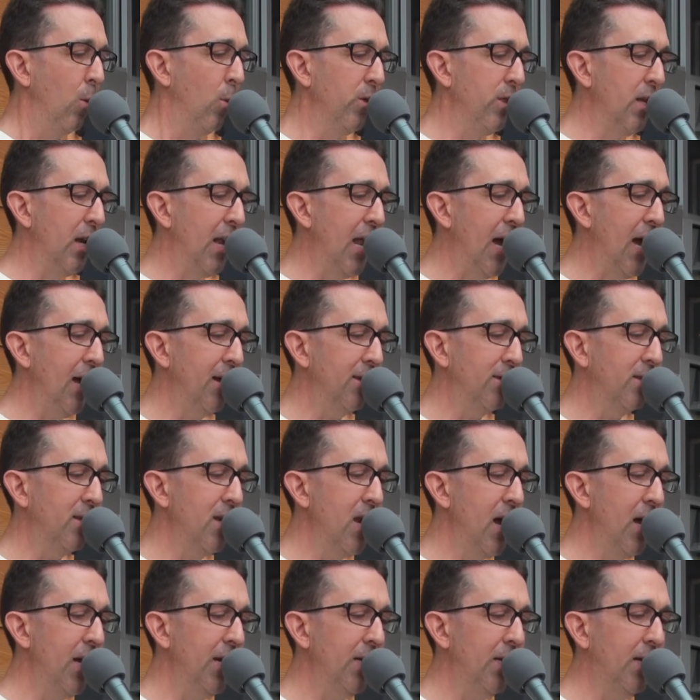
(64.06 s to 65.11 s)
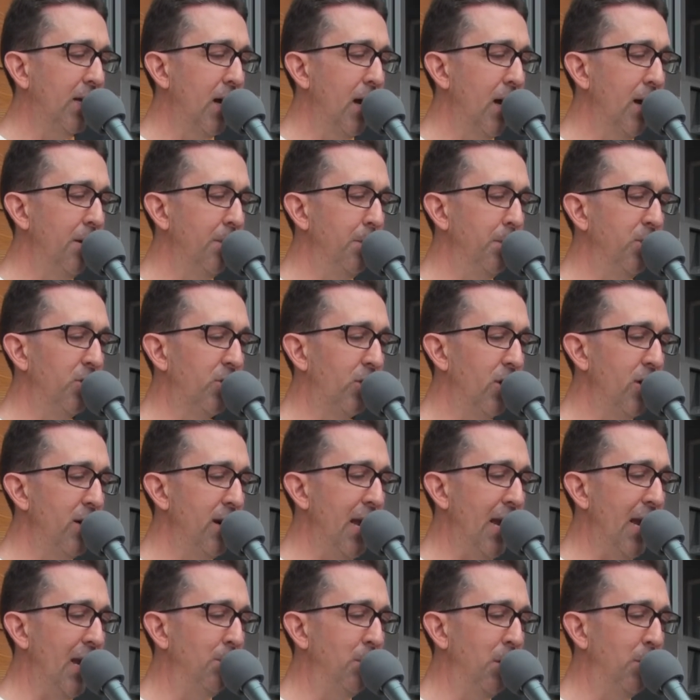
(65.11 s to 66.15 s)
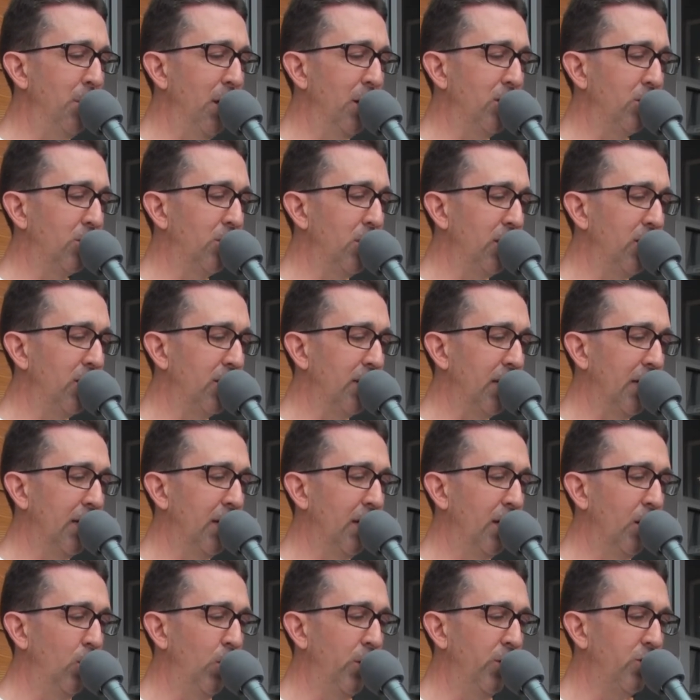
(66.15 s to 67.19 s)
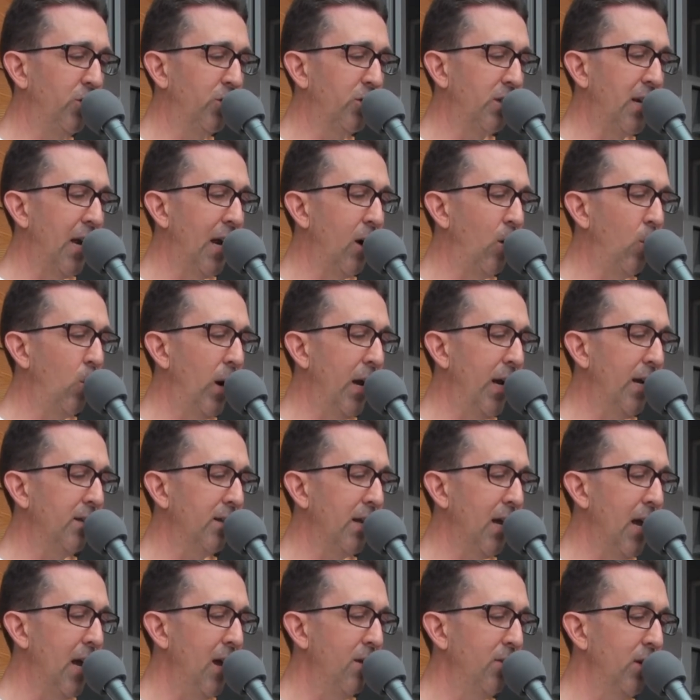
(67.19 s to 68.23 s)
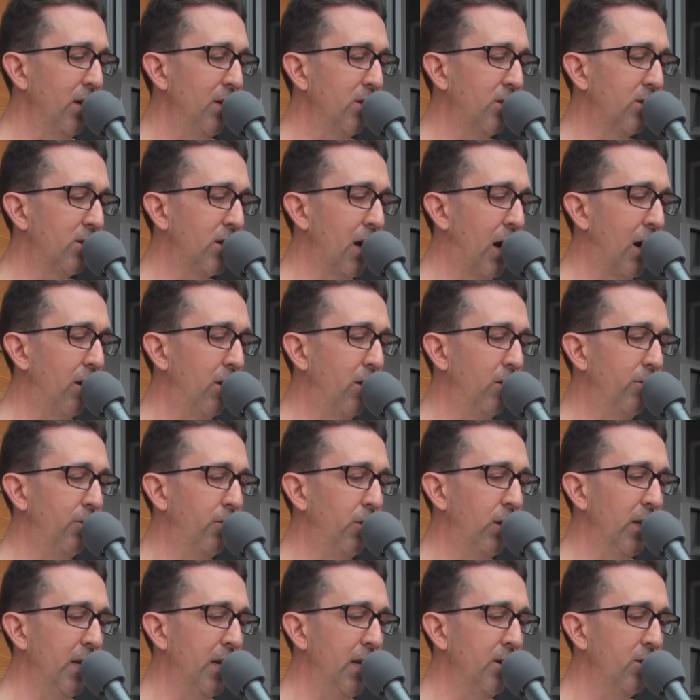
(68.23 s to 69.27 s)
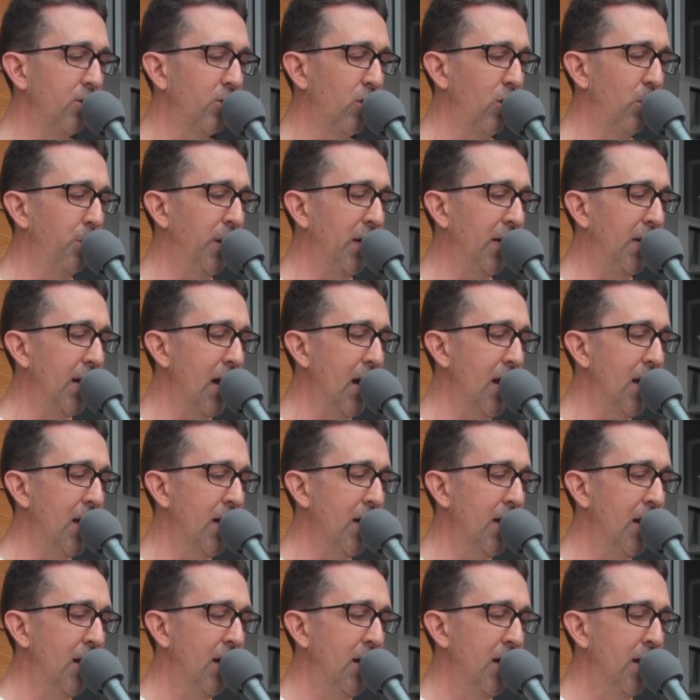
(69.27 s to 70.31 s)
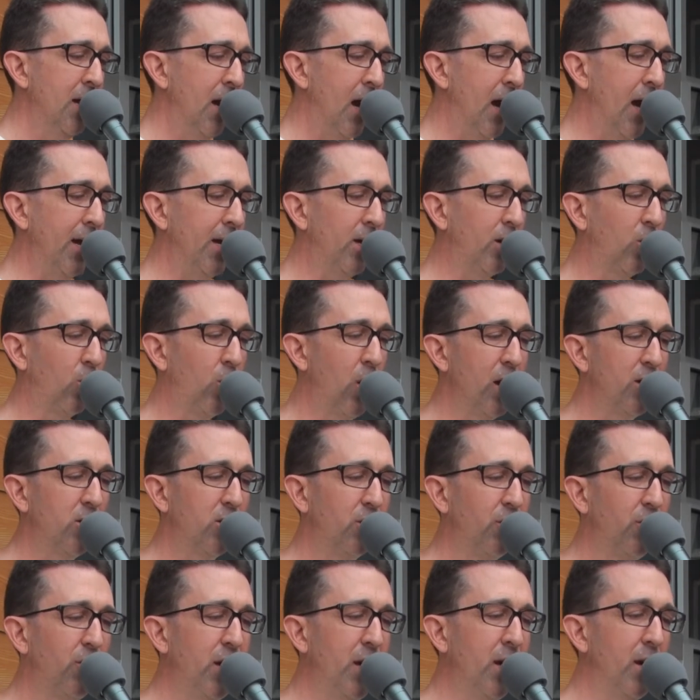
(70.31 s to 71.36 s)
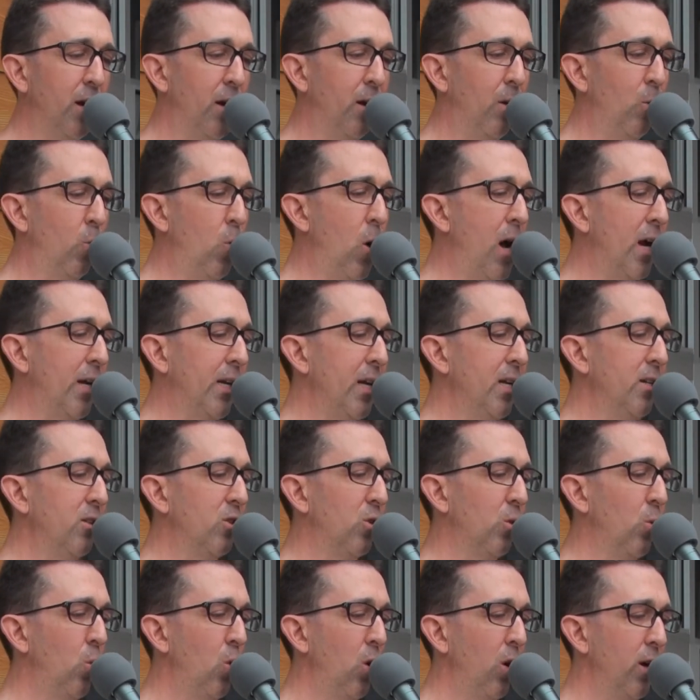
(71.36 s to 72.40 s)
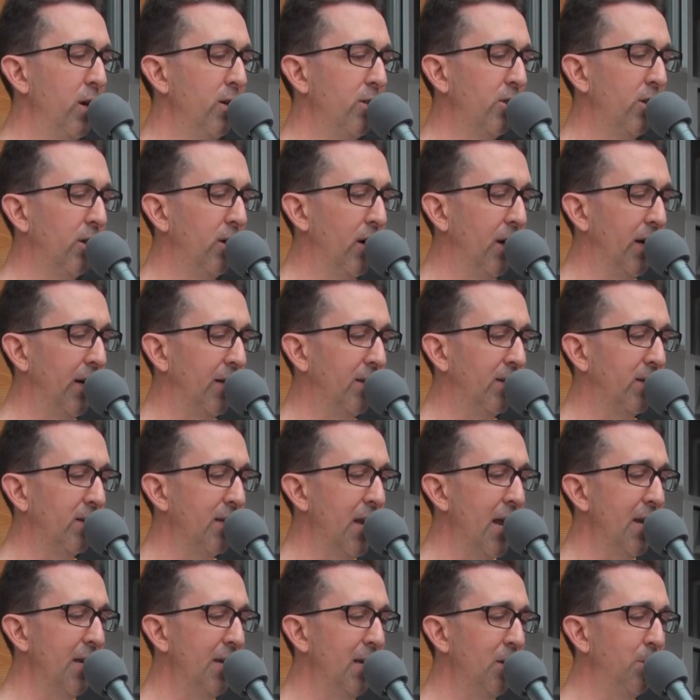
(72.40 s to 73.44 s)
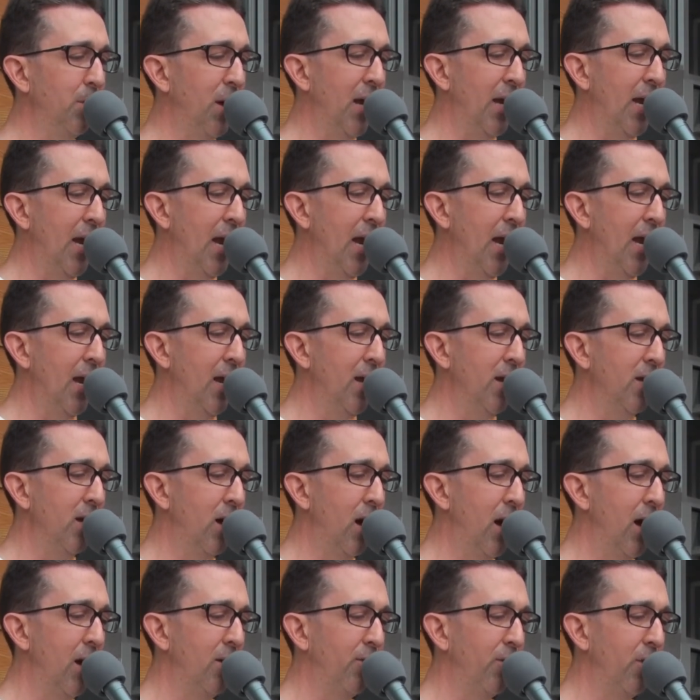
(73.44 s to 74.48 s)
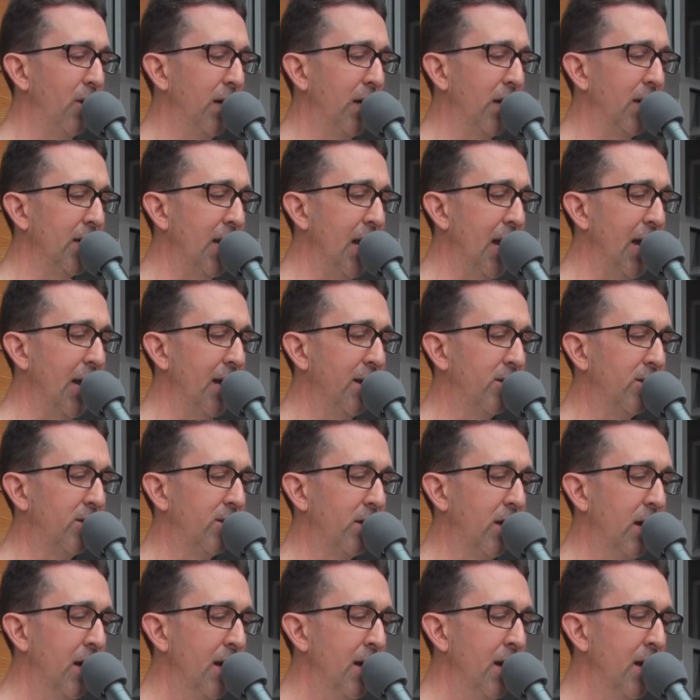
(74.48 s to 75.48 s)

When the last night comes, her name a mystery still, with Stairway to Heaven's sorrowful intro begun, I crush fear, walking towards her, extending my hand, offering a dance.